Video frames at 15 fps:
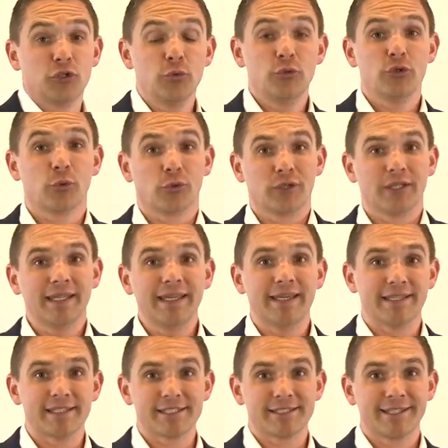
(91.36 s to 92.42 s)
to your
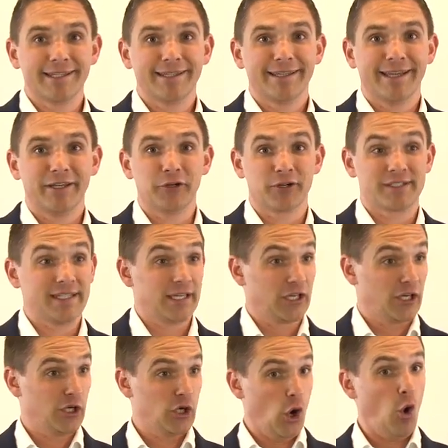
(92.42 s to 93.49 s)
list, and you're gonna say,
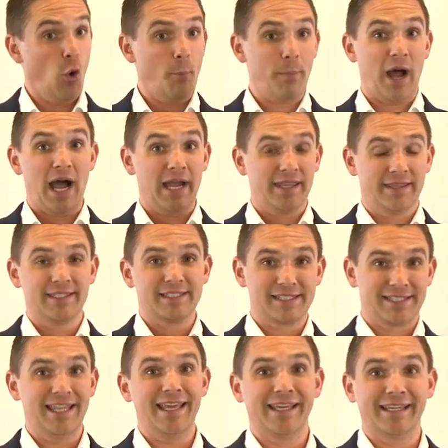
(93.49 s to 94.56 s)
go buy
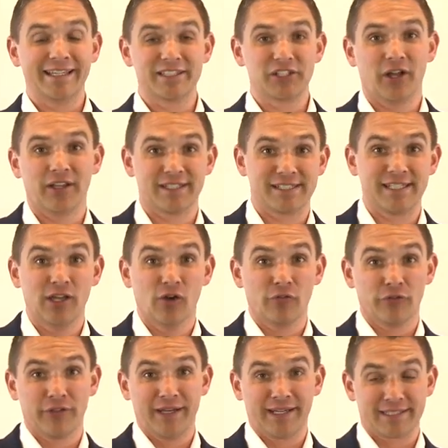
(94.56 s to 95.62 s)
this thing, it's on
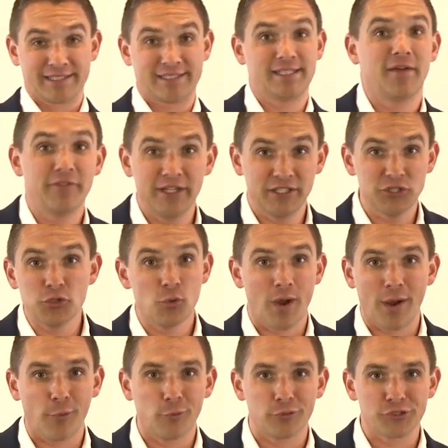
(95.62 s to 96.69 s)
sale for the next 72
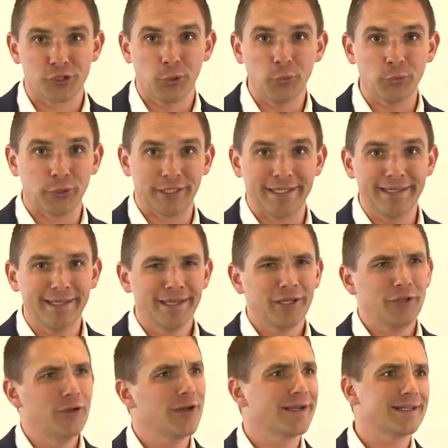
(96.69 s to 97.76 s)
hours only,
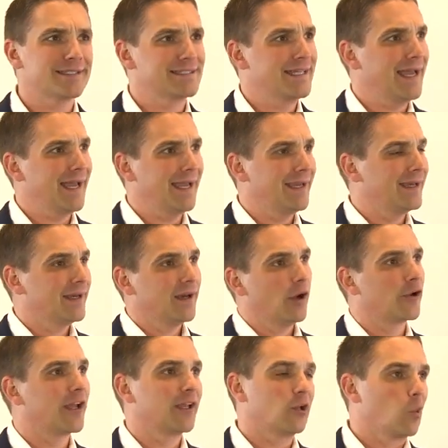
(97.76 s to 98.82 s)
you're not gonna say,
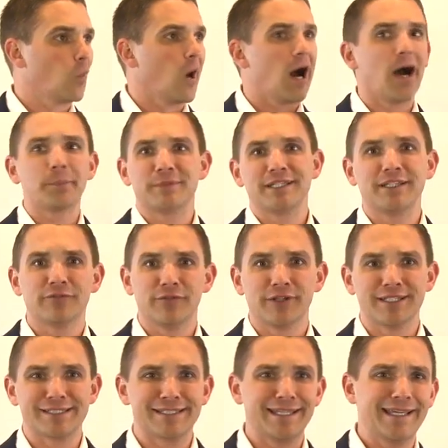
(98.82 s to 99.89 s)
okay, go opt in for
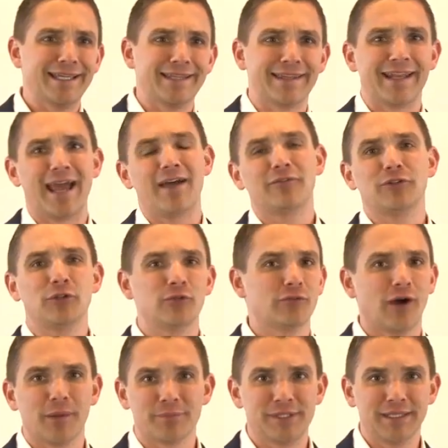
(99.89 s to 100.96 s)
this thing, and then after
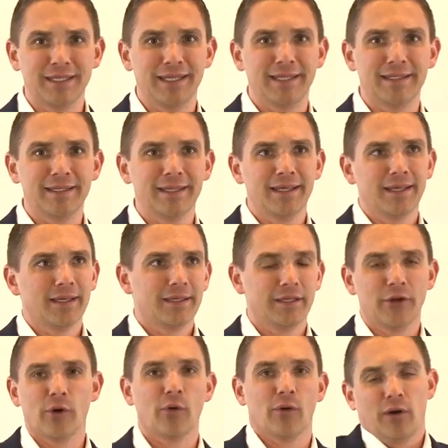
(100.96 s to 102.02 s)
you've opted in,
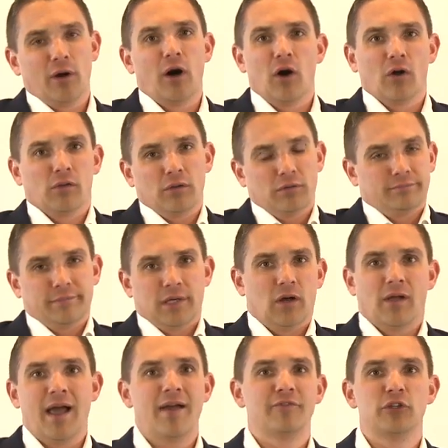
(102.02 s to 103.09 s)

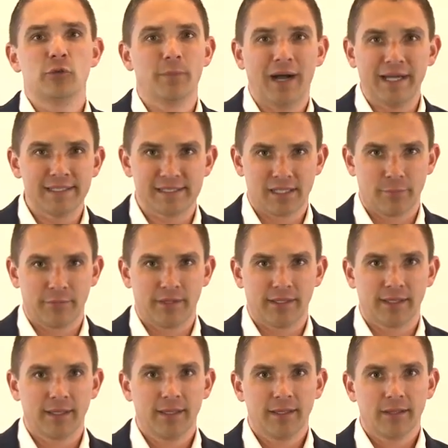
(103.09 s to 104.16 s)
I'll have you buy
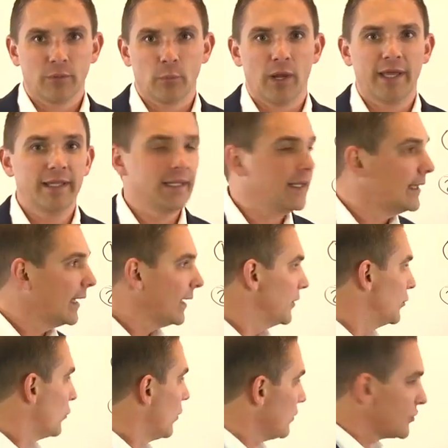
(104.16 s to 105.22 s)
something. Right?
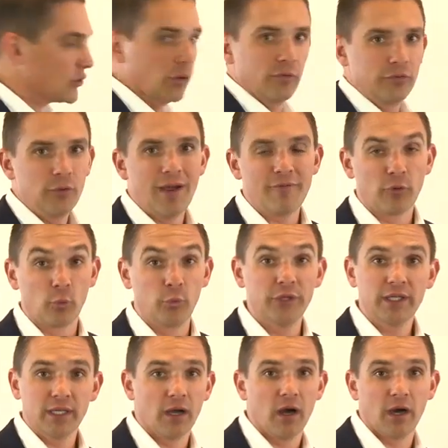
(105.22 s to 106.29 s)
You're also, if you have a
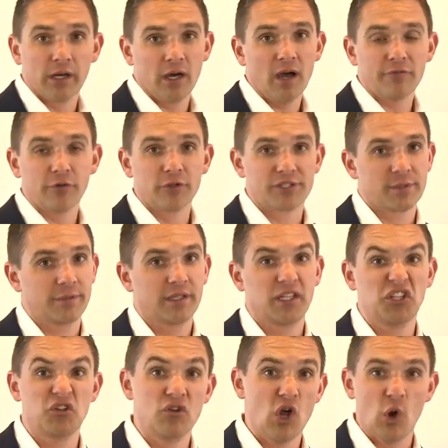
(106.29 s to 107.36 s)
really hot offer, something
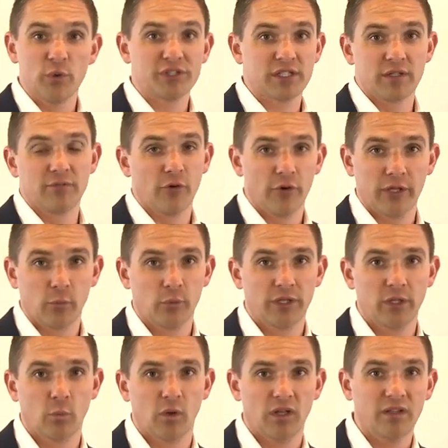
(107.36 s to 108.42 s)
that you know is converting
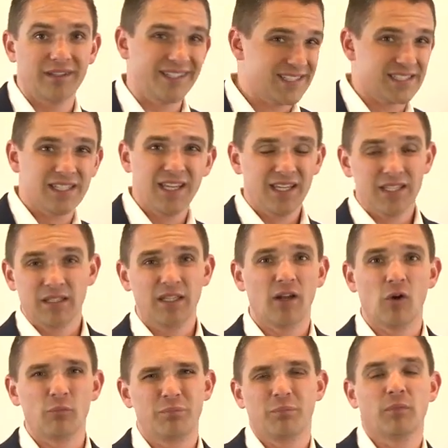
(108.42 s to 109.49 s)
really well, and it's,
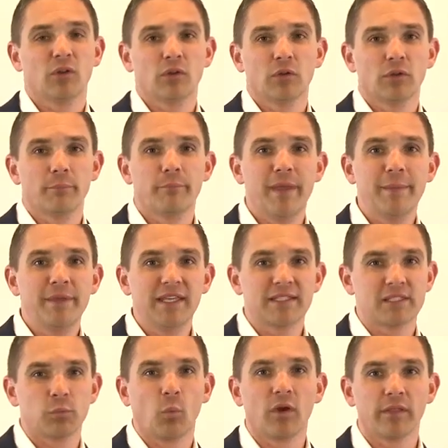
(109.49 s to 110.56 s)
maybe
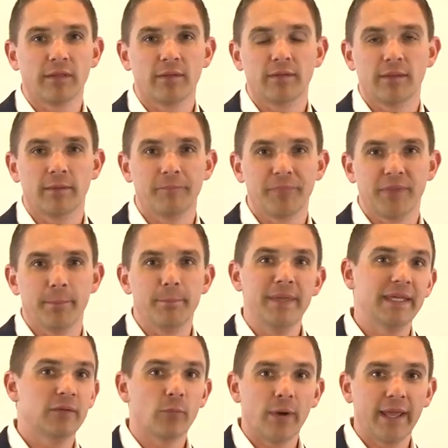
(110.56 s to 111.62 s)
it's one of the
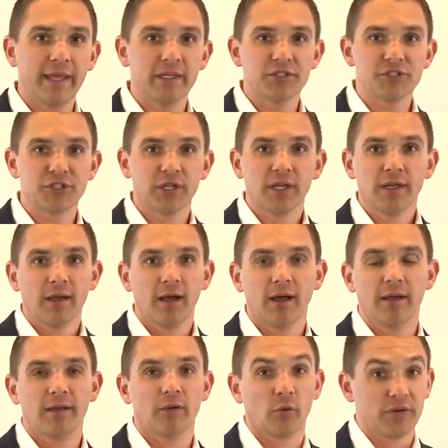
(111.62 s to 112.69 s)
mid-range,
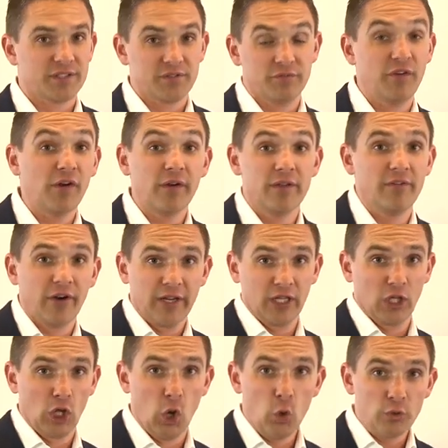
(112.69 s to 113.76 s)
or it's very, very
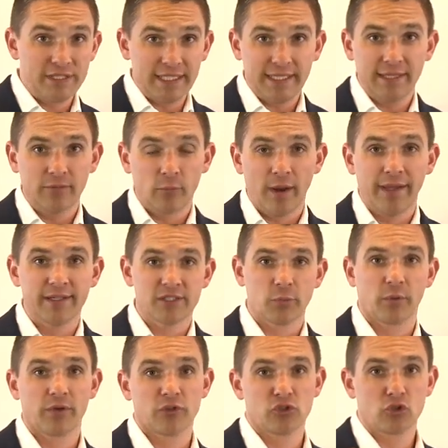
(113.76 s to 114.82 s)
low ticket, right?
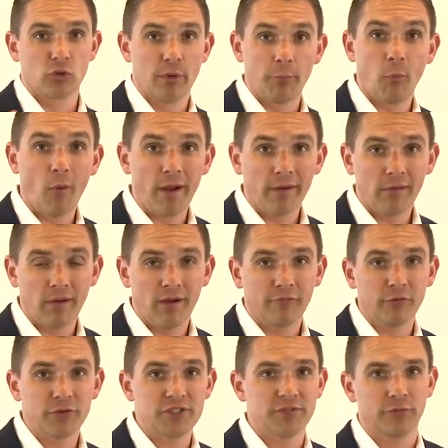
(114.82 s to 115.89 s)
It's one of those tripwire
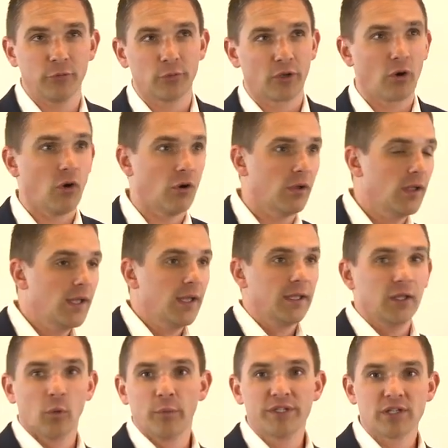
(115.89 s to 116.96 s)
offers. If you recall,
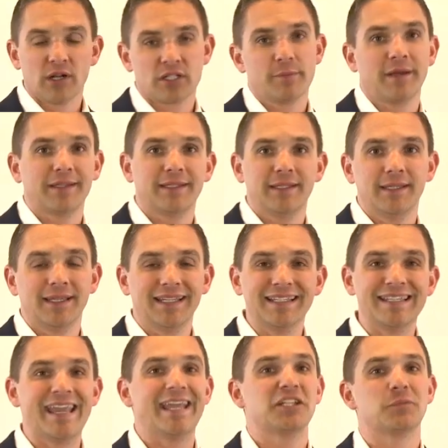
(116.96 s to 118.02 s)
we talked about the
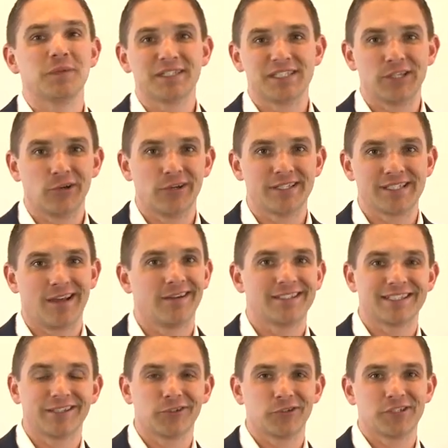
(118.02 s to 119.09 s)
engagement series, how I
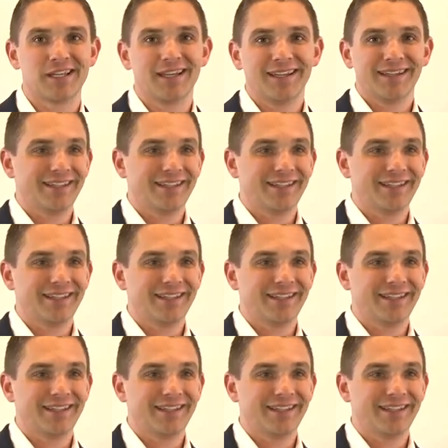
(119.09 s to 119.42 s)
said there's,